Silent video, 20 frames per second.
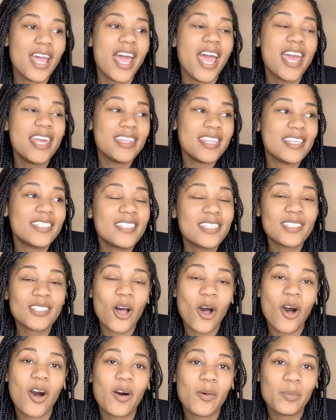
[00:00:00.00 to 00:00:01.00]
And this is
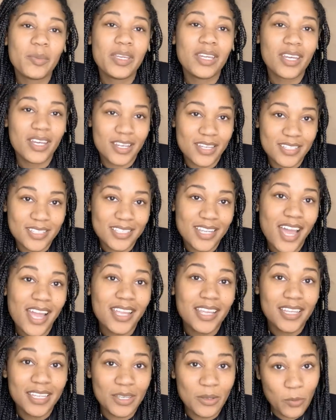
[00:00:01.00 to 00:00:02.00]
all because
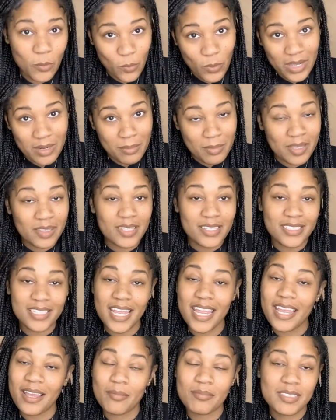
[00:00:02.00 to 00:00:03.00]
I eat 1 meal a
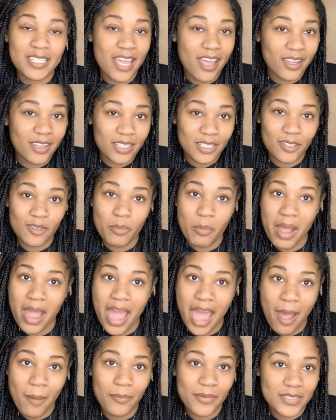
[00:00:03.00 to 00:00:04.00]
day. I'm telling you, my
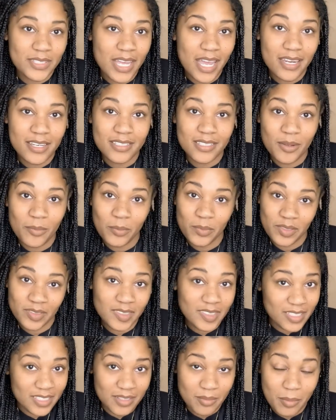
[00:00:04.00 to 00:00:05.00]
appetite is
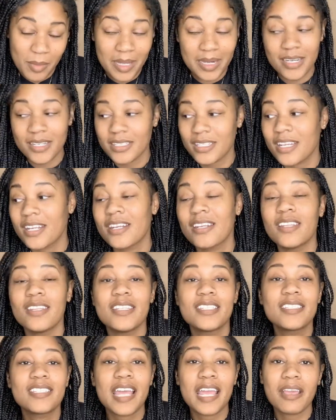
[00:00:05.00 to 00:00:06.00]
completely diminished, and
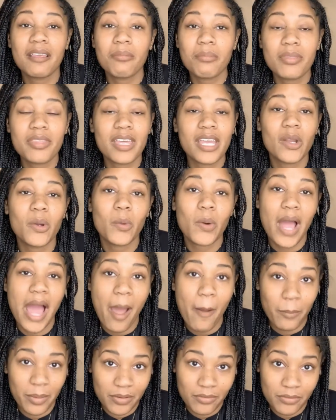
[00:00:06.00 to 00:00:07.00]
the same thing will
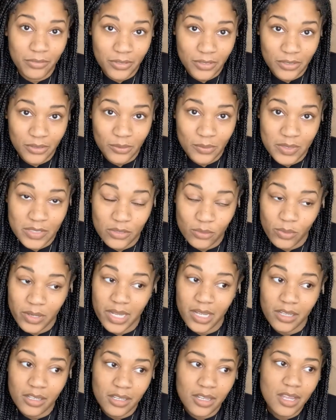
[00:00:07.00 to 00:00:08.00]
happen for you as
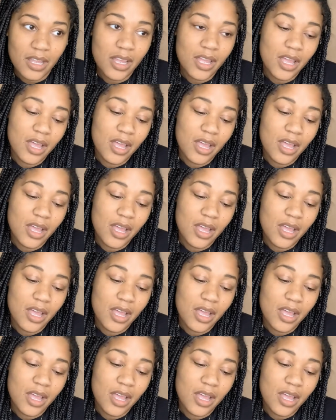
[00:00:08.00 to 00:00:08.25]
well.